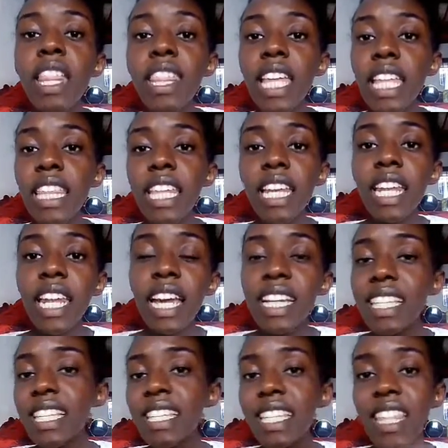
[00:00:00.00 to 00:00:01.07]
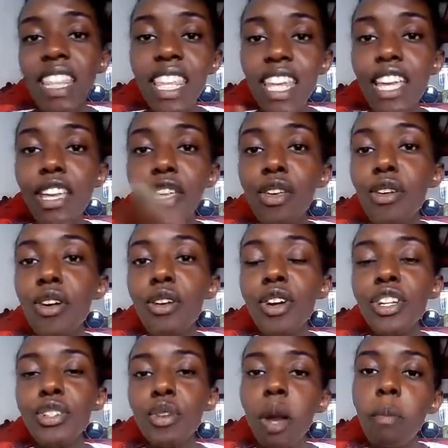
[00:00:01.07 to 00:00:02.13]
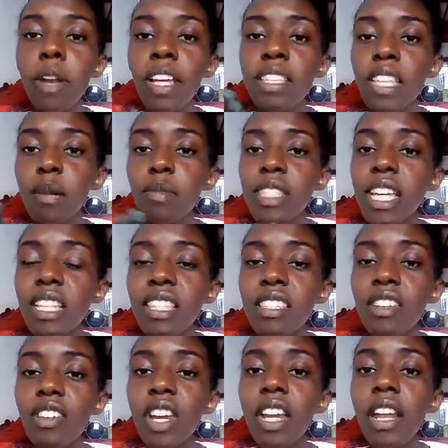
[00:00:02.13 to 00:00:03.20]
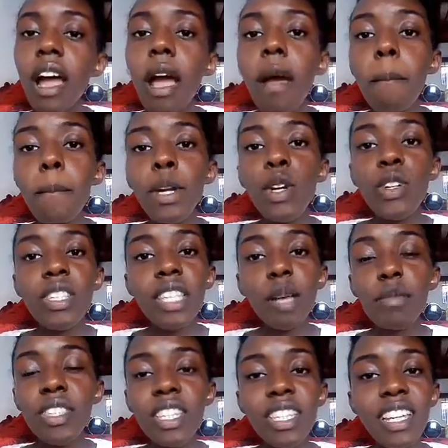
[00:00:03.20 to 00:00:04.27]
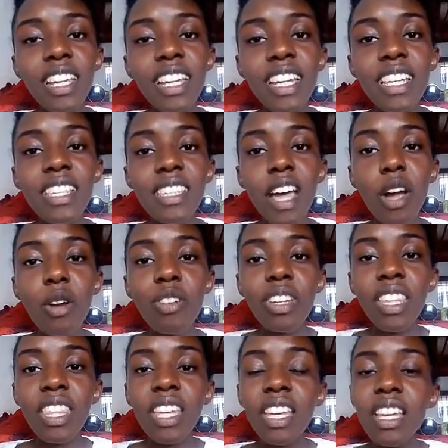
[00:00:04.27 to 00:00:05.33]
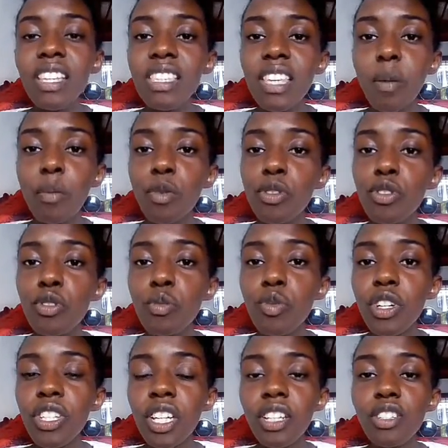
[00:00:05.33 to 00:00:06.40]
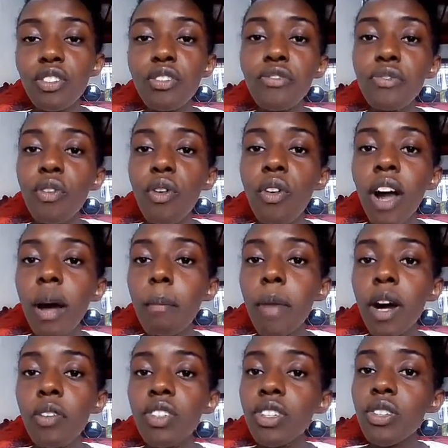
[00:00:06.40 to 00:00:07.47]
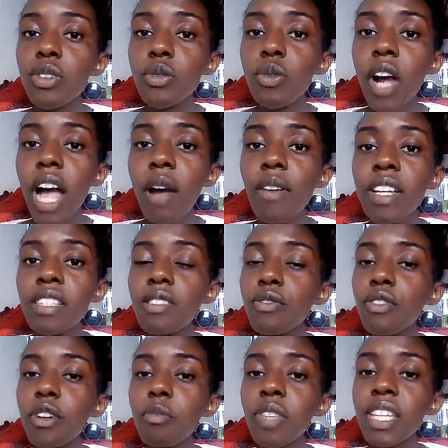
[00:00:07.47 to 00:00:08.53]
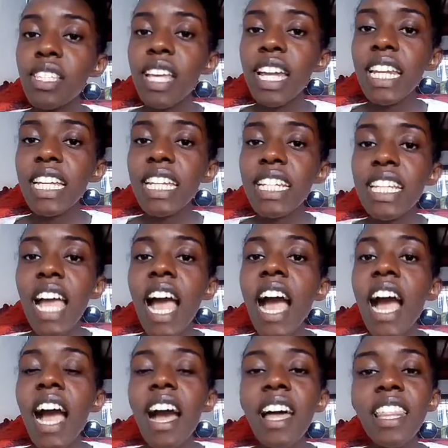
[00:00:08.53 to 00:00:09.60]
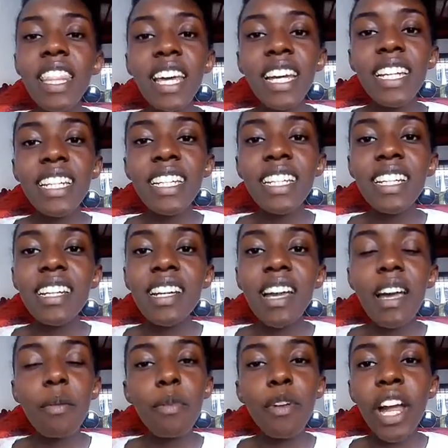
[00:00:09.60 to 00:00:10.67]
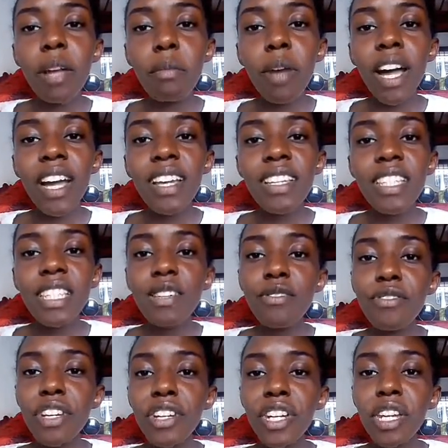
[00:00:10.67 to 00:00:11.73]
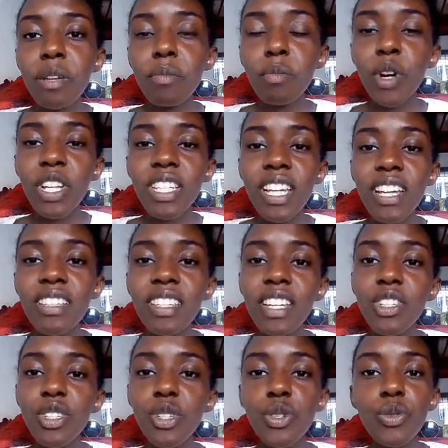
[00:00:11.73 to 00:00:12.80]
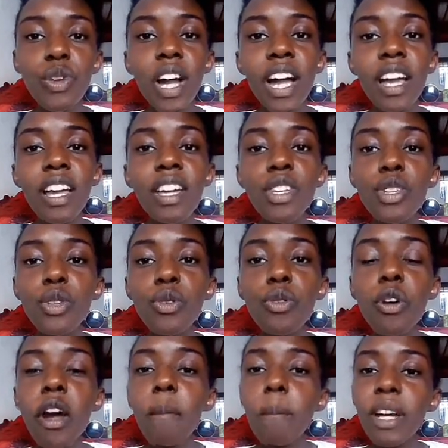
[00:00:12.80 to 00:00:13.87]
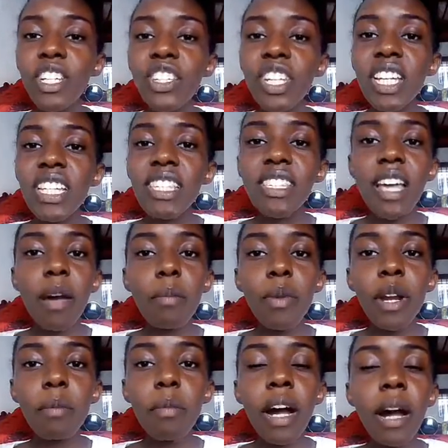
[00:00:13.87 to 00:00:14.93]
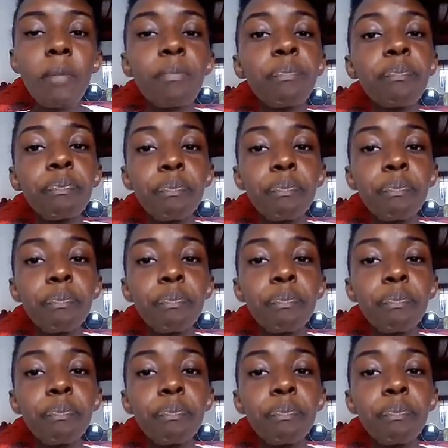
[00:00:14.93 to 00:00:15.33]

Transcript: Then the next thing, you're going to apply some sunscreen because sunscreen is a good thing. It's supposed to protect you for about 2 hours from the sun heat. Then primer is very important. Ensure you purchase a primer.